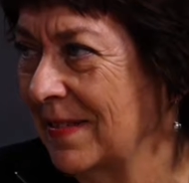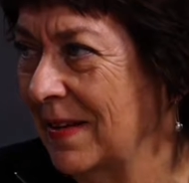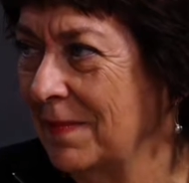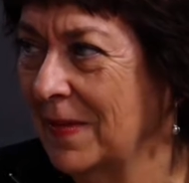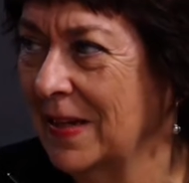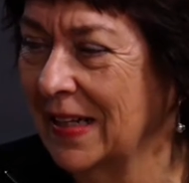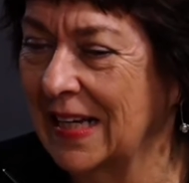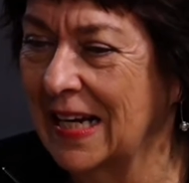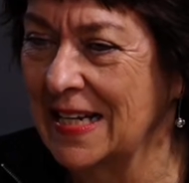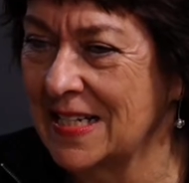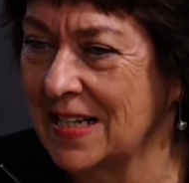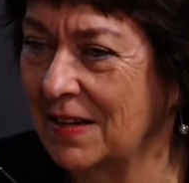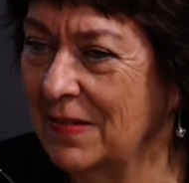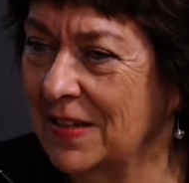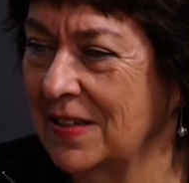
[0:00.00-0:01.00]
In my
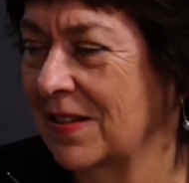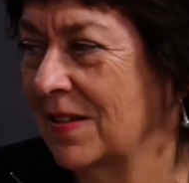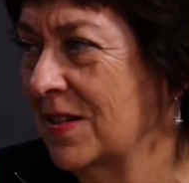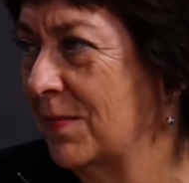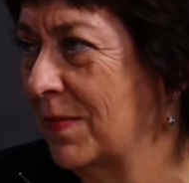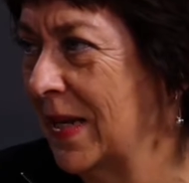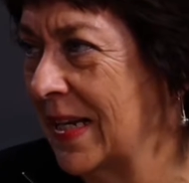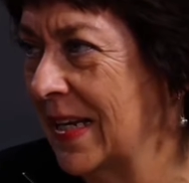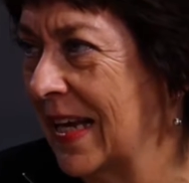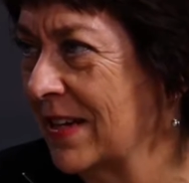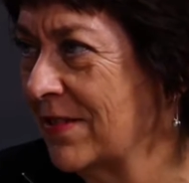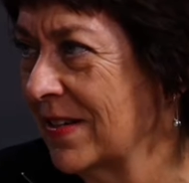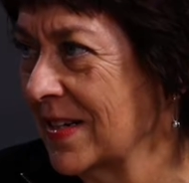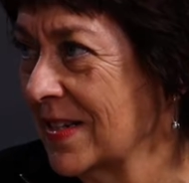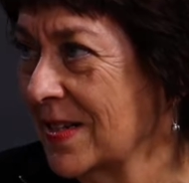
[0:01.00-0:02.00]
case, I went on to
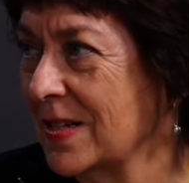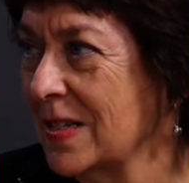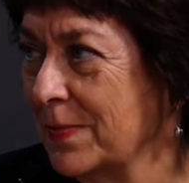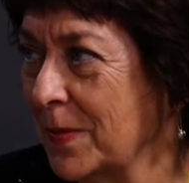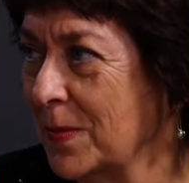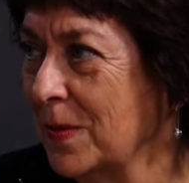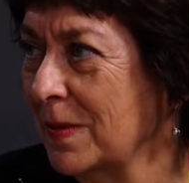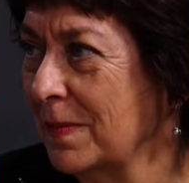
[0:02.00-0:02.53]
paediatrics and sport.